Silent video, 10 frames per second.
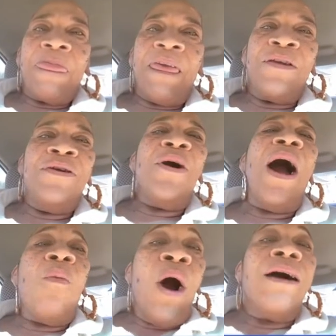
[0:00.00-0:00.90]
You so know,
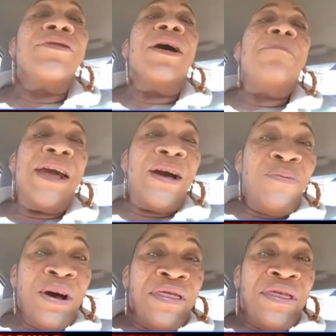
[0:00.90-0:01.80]
that ended up being
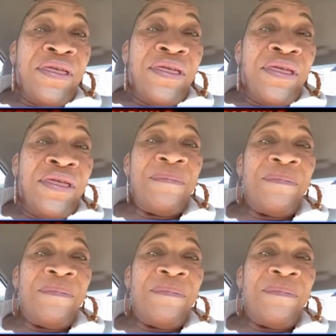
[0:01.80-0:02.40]
your dude.